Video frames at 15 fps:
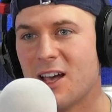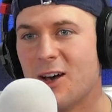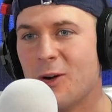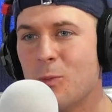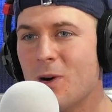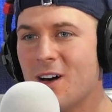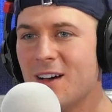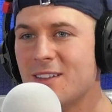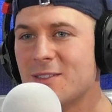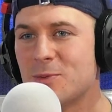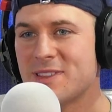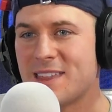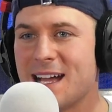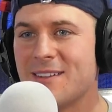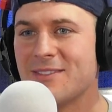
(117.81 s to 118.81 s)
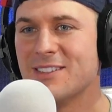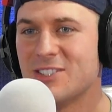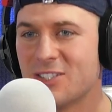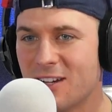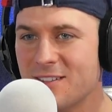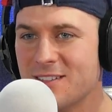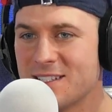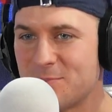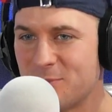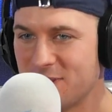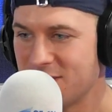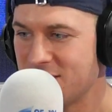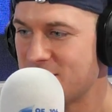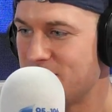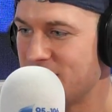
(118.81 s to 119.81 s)
A world without the Jonas
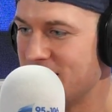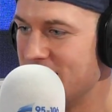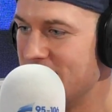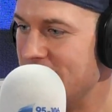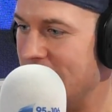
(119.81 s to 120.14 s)
Brothers, Billie.